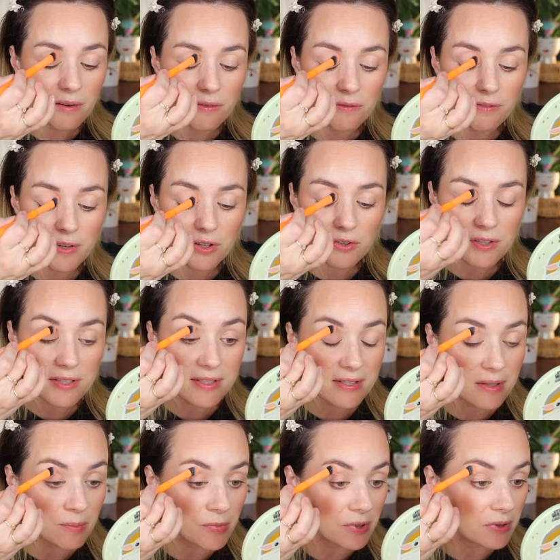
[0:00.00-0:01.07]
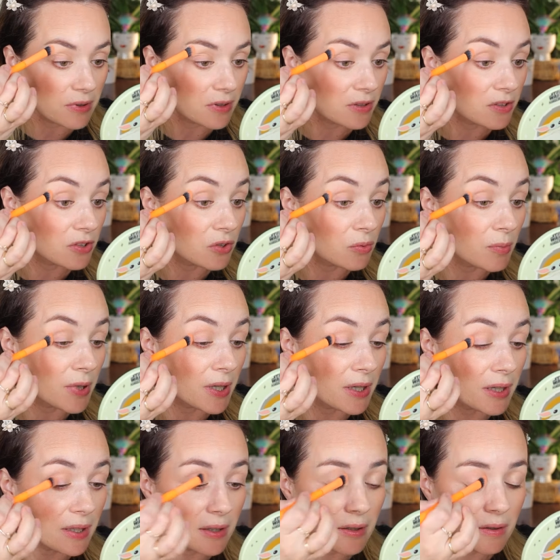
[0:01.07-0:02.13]
very similar to
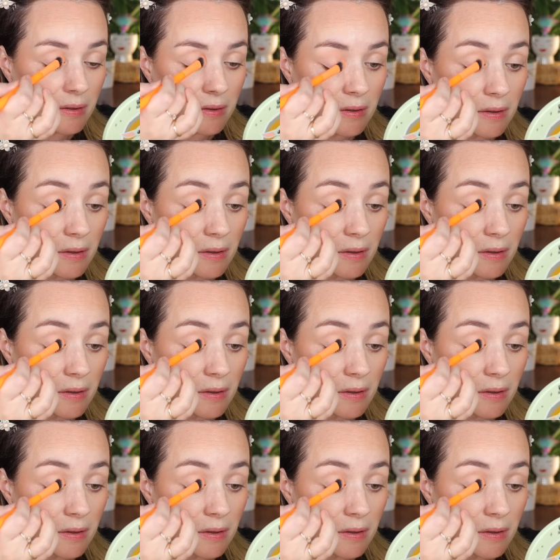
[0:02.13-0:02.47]
my uh,